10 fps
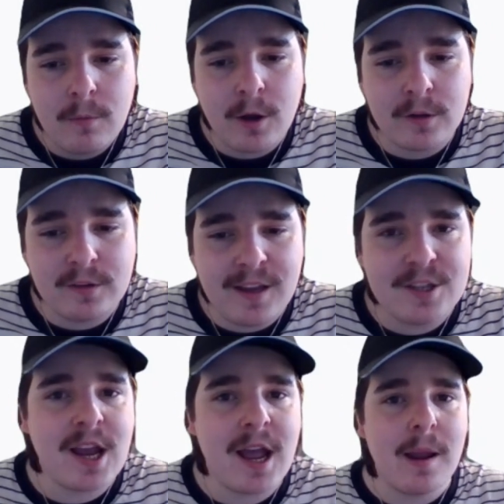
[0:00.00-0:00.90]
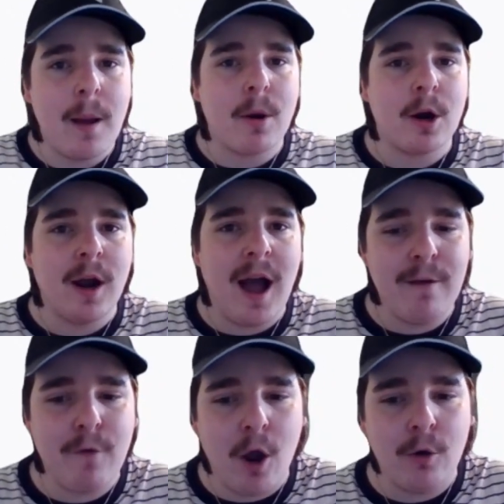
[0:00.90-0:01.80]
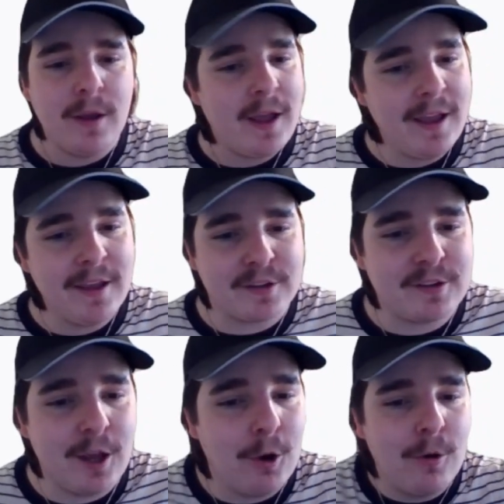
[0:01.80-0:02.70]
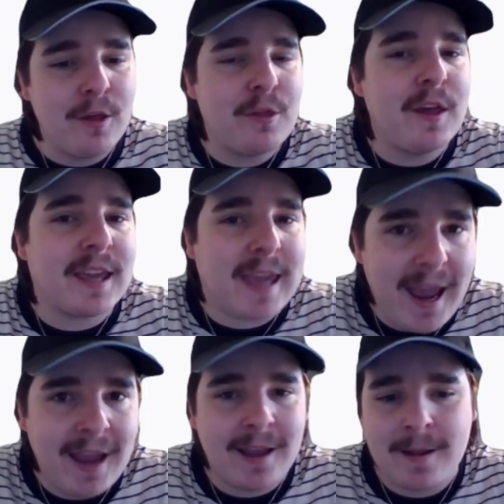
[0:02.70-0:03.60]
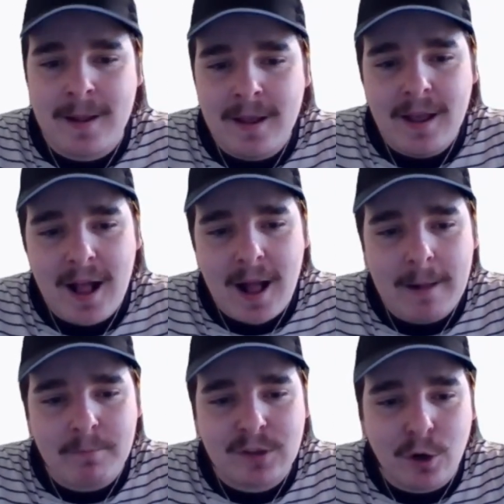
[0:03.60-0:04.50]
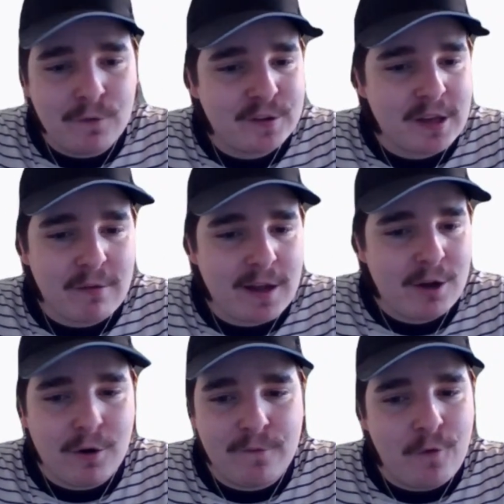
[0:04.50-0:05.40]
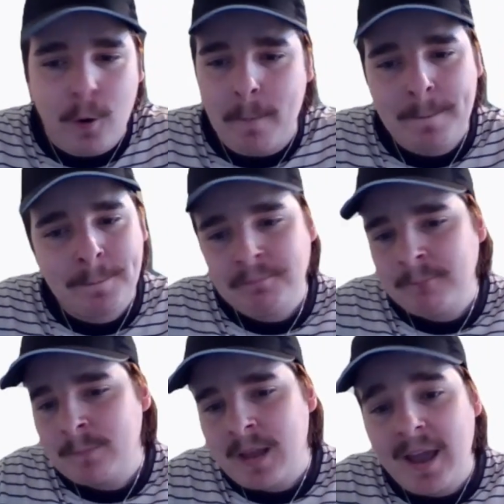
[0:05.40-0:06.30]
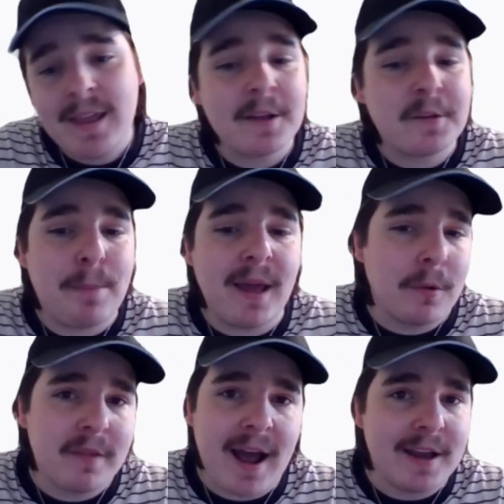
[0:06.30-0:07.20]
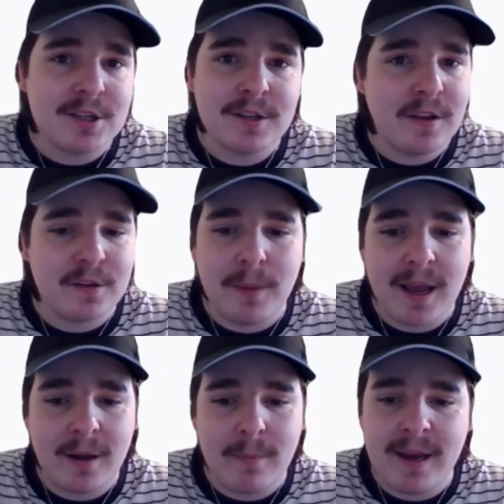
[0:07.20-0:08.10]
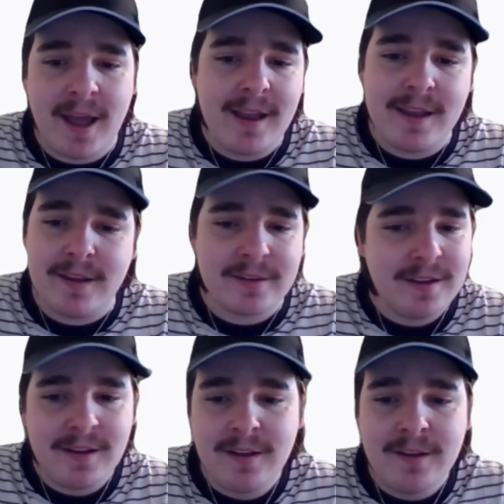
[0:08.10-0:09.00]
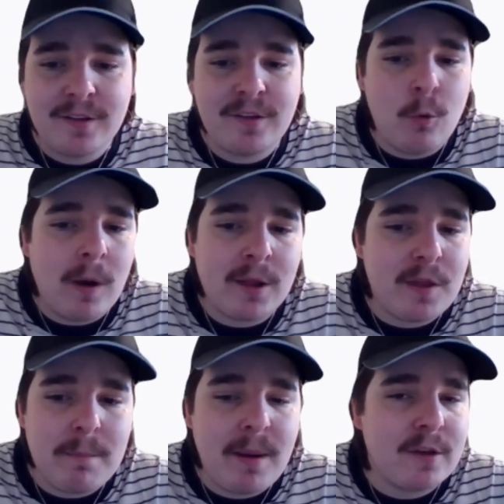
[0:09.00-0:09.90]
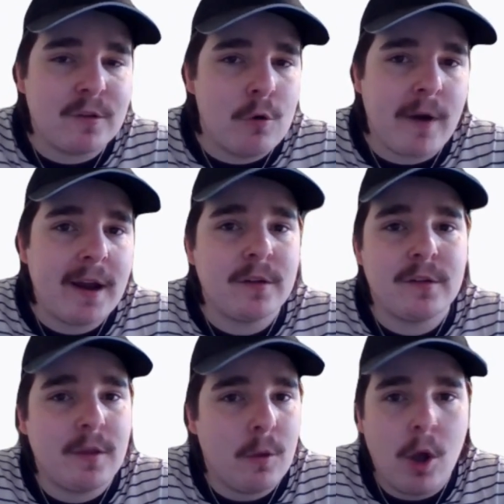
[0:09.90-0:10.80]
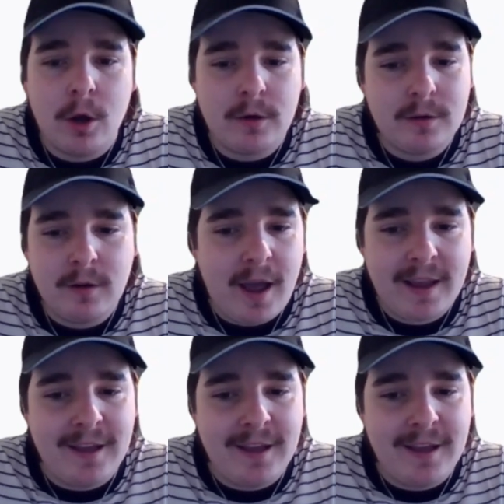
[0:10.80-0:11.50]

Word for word: got DJ Bravo. He is still the king. Um, 2 for 17 or 4. He gets better with age, this man. I mean, he is still one of the best all rounders in the world. Like,